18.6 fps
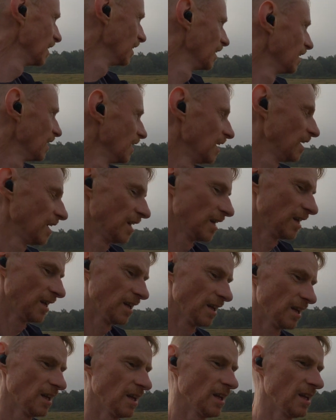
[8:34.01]
would
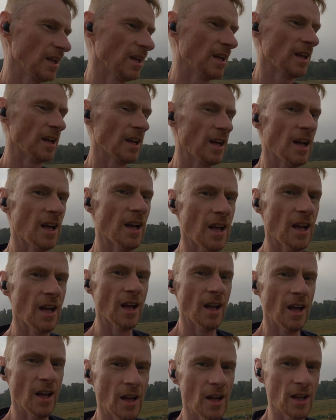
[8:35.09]
suggest that
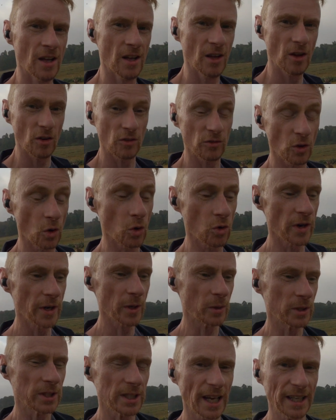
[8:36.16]
these are not
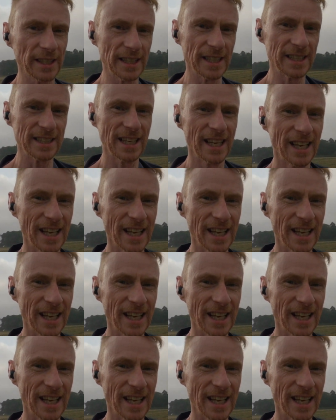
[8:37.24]
worth the money